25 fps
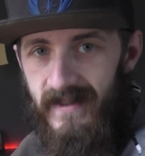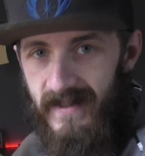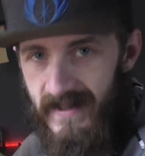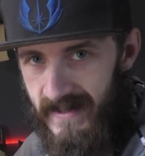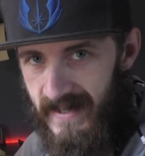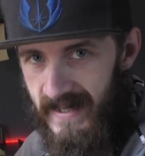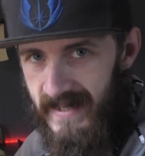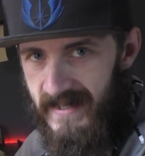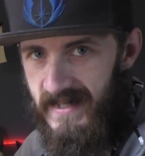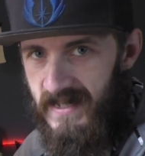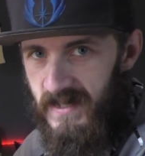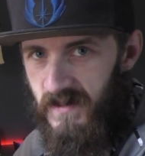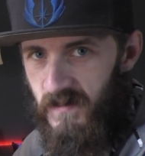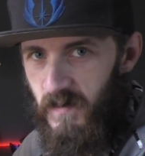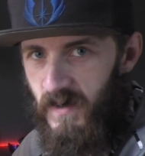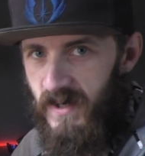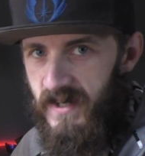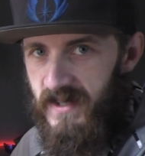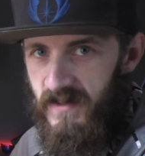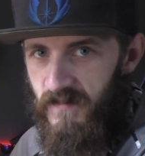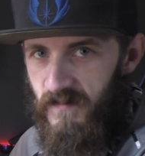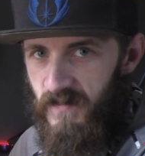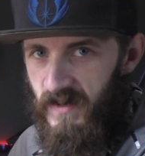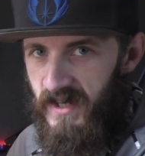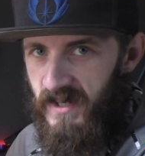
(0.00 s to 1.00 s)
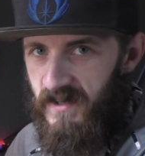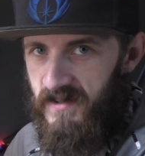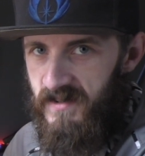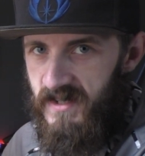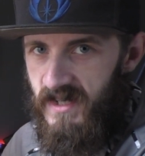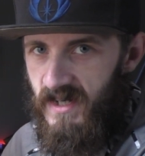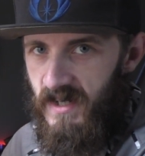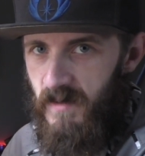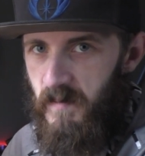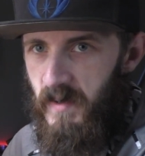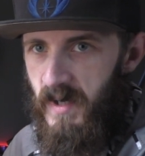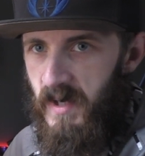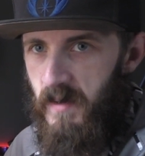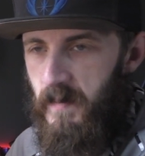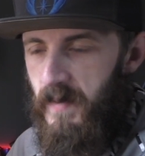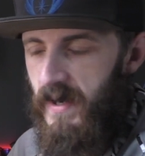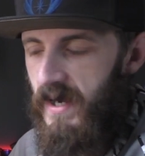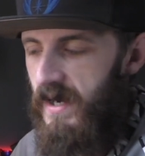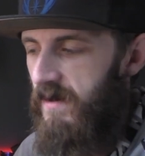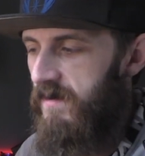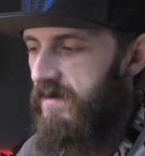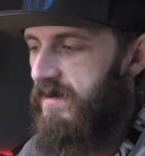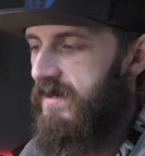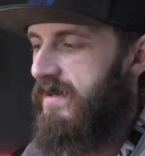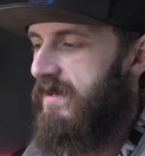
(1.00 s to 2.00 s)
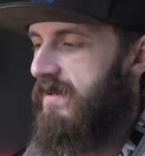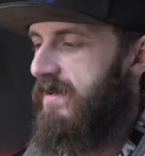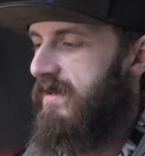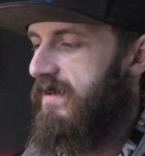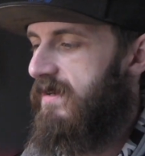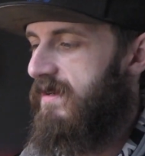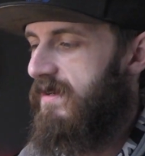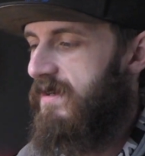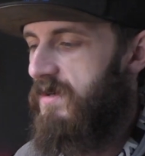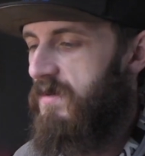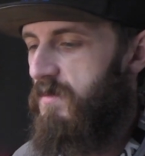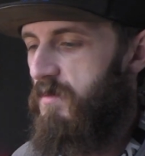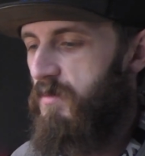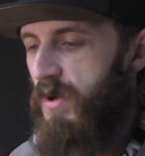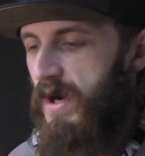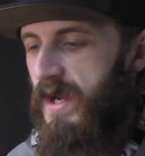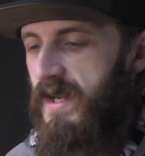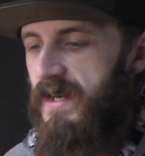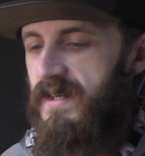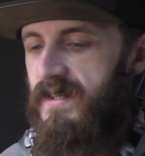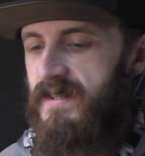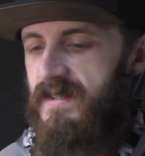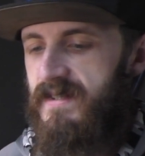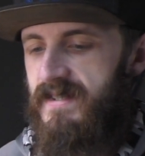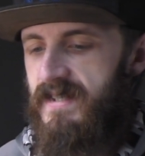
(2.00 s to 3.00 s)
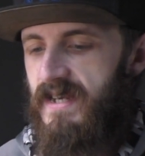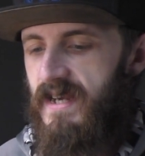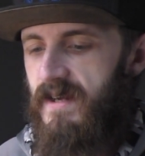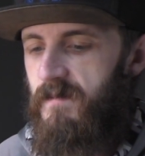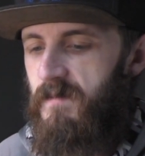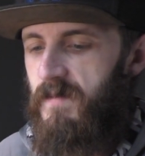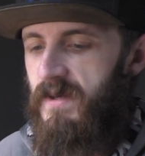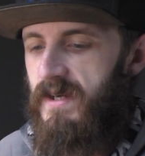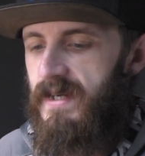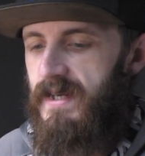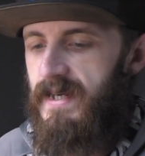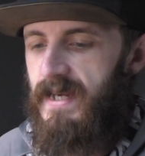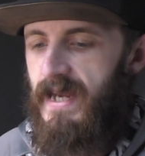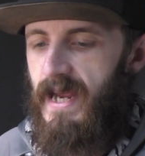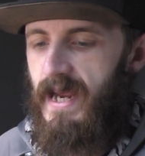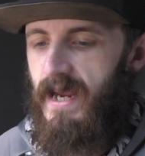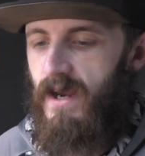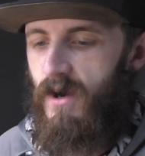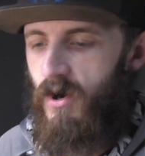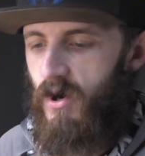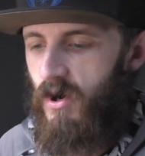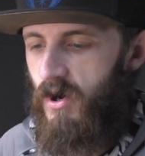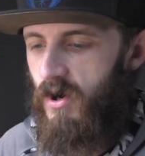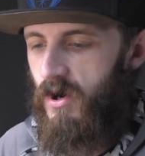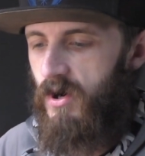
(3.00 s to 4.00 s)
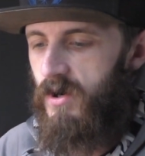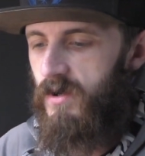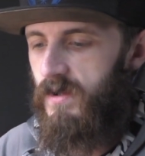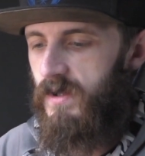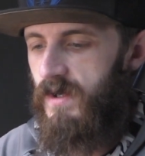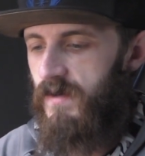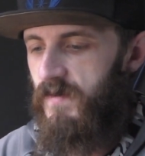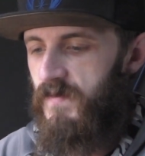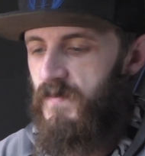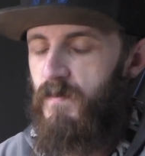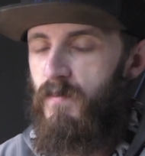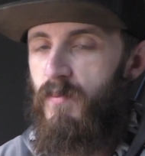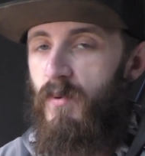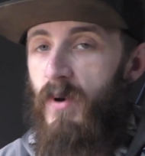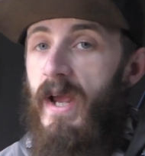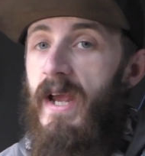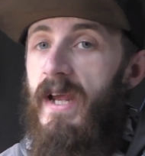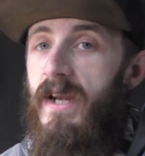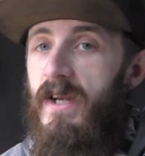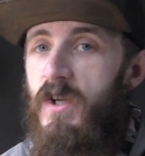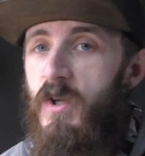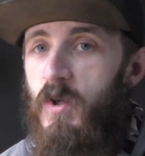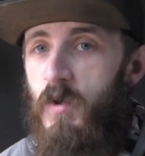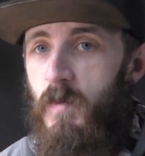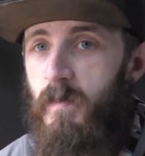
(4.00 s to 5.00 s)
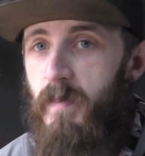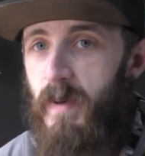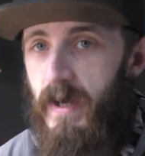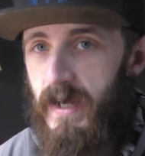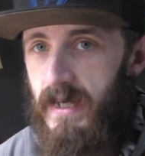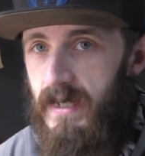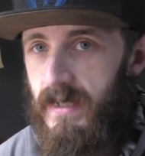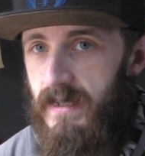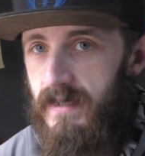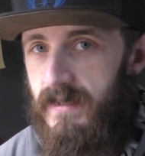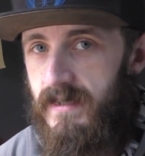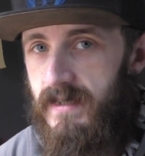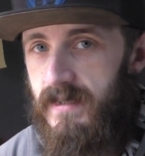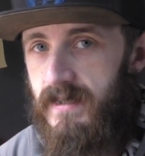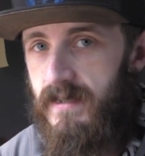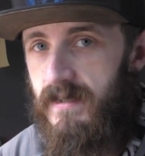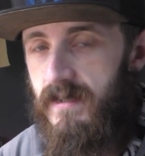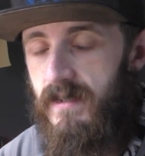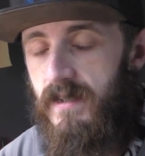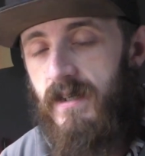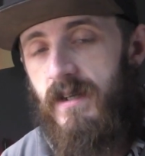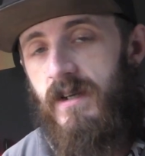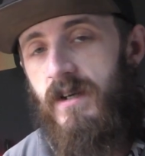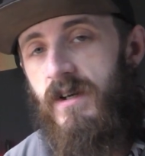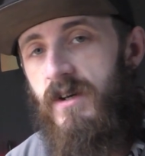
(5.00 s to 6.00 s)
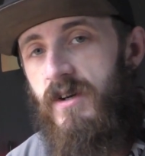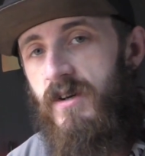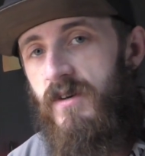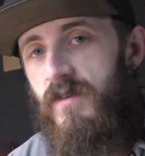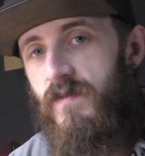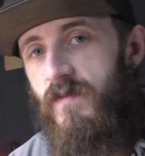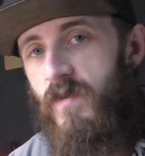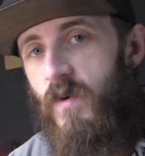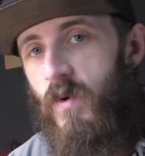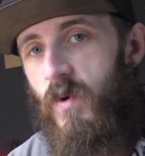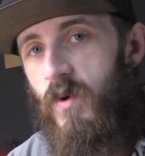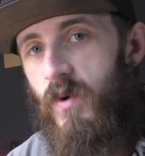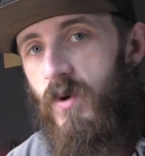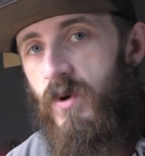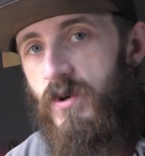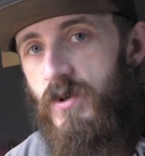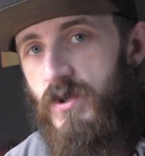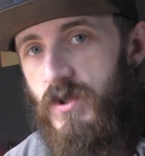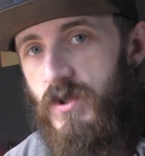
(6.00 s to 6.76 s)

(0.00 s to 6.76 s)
this is what the video is going to be about. Brandon sent me a haul of brand new baits for